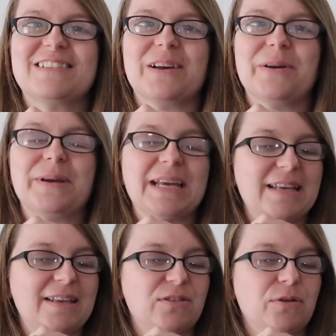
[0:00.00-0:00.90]
So
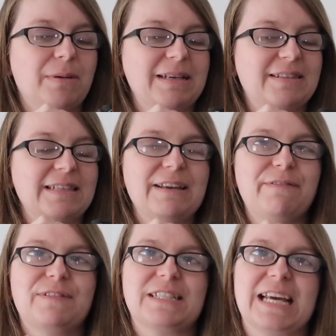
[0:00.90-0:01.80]
he is on my sleeve
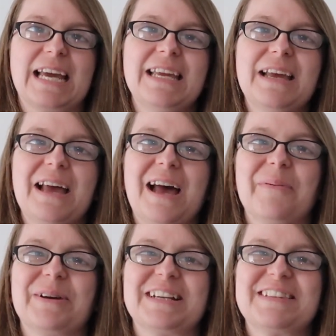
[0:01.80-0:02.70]
today
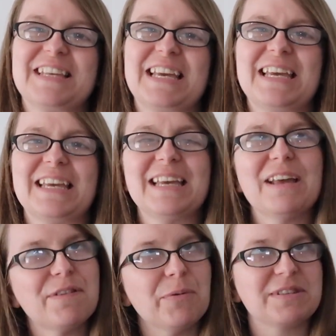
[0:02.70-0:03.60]
and we're going to see
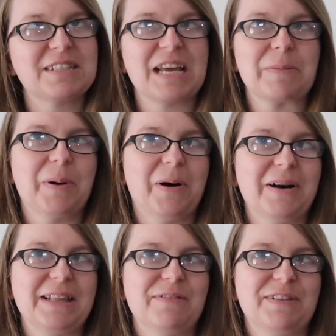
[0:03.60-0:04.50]
if he wants to take
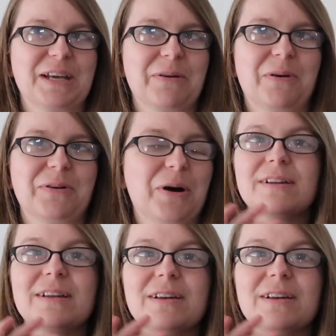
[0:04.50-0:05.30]
part in the video or not.